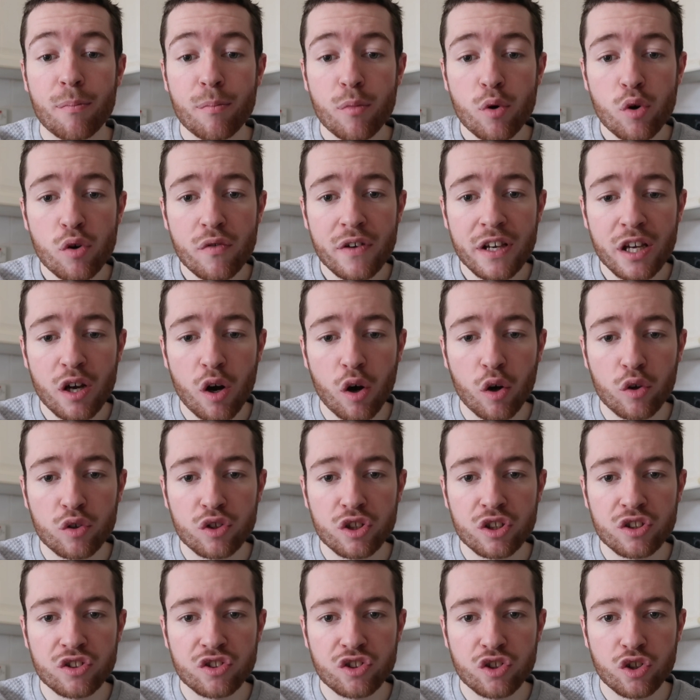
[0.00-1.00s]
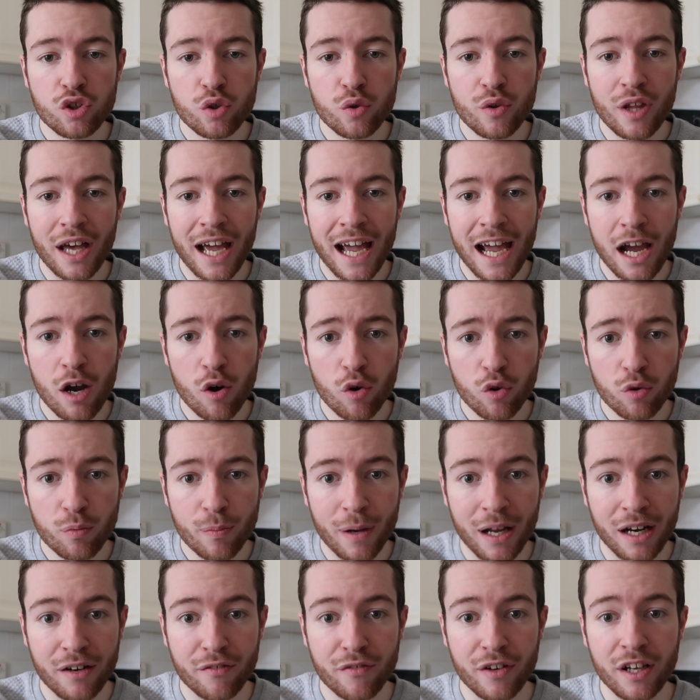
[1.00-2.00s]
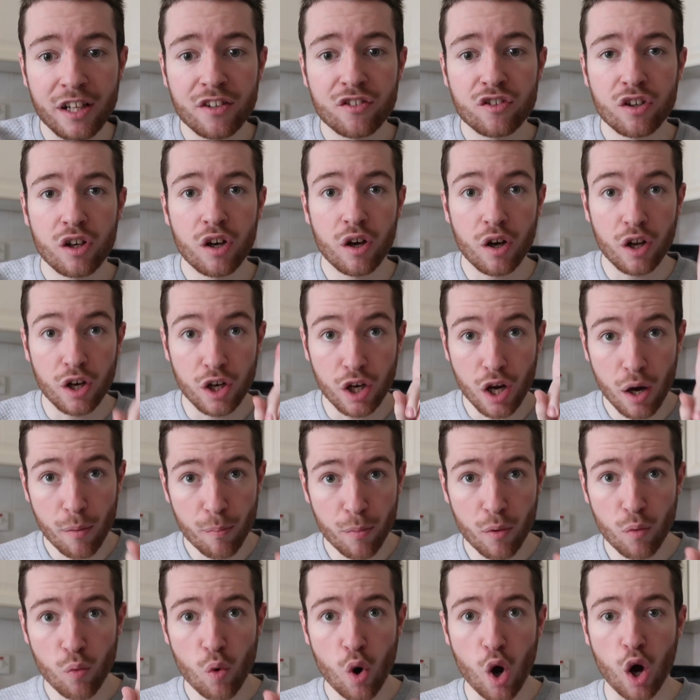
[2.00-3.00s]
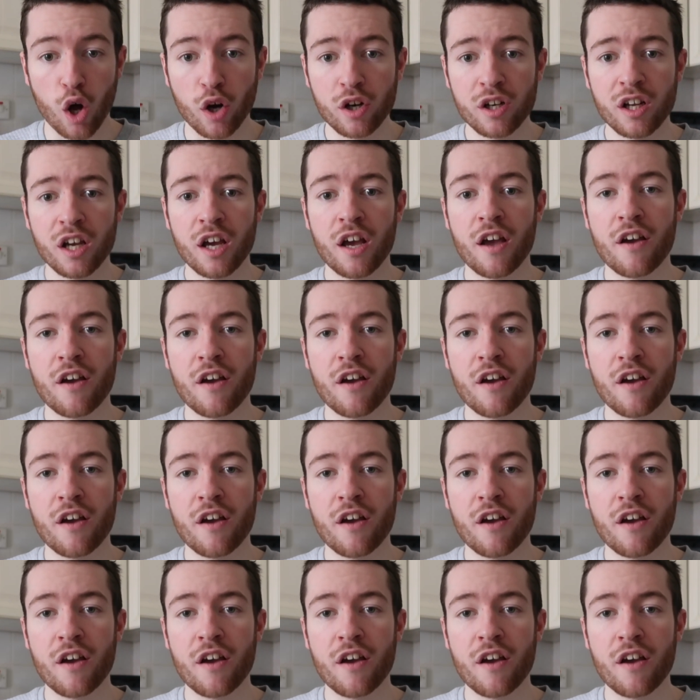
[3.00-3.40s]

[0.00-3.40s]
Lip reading: moving on to the health benefits, number 1,